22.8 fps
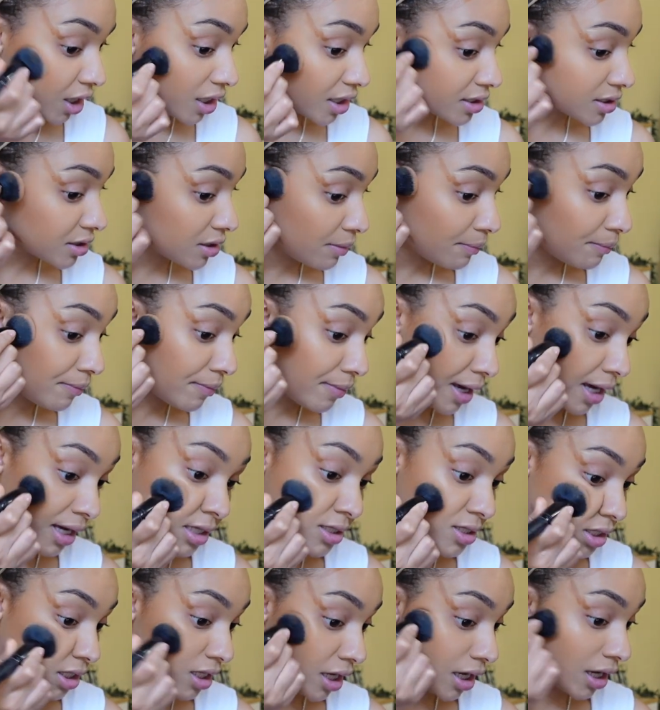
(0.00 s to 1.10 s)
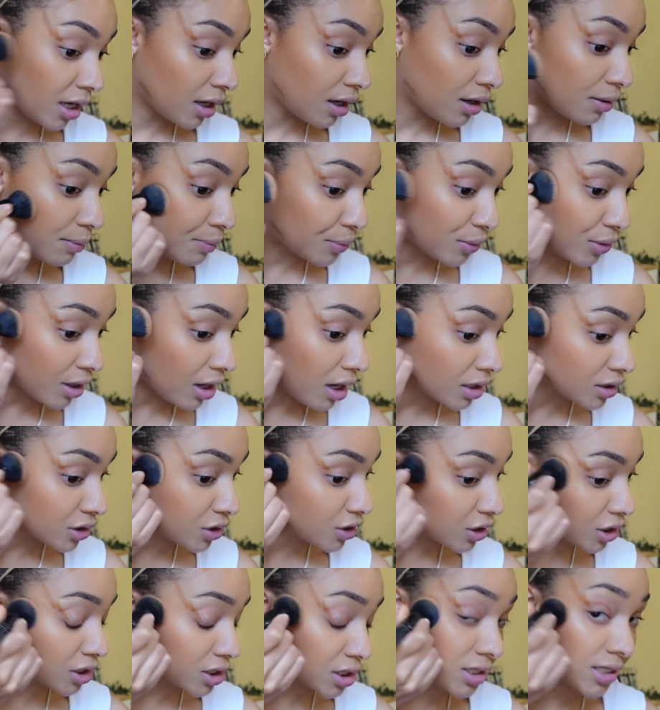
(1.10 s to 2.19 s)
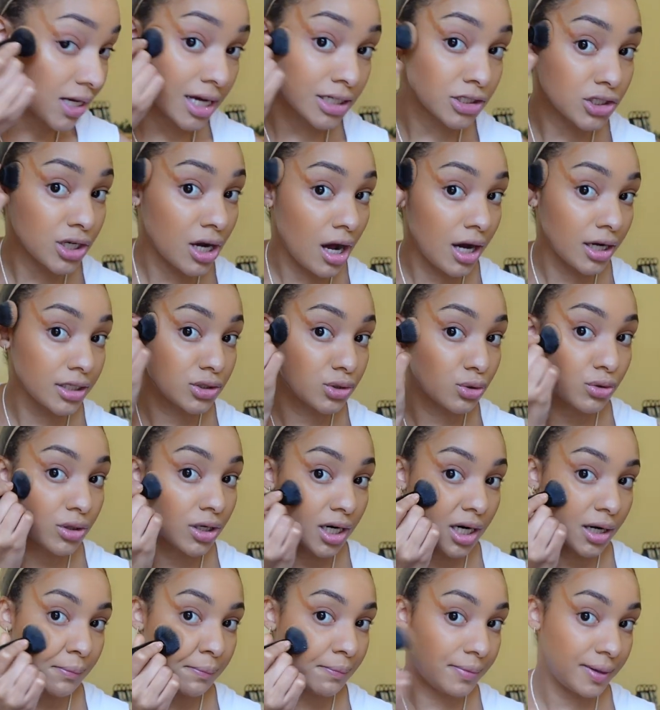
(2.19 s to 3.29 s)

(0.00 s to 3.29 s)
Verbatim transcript: is an amazing bronzer slash contour